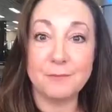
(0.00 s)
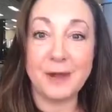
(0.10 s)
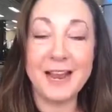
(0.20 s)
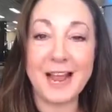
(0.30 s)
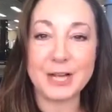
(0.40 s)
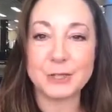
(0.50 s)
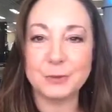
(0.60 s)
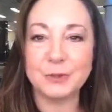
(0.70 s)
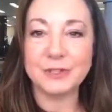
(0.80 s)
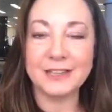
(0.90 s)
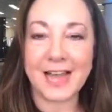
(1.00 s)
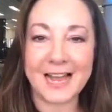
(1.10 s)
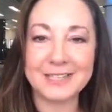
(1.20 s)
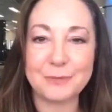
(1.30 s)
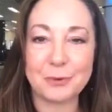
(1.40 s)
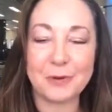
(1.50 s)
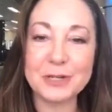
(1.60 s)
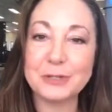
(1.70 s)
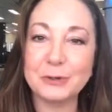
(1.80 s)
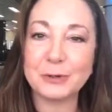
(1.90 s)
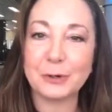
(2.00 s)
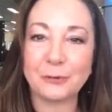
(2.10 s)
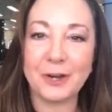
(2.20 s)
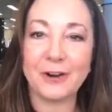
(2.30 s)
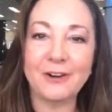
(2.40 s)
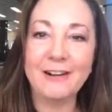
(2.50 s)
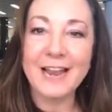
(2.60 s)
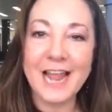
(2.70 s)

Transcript: My actual last professional career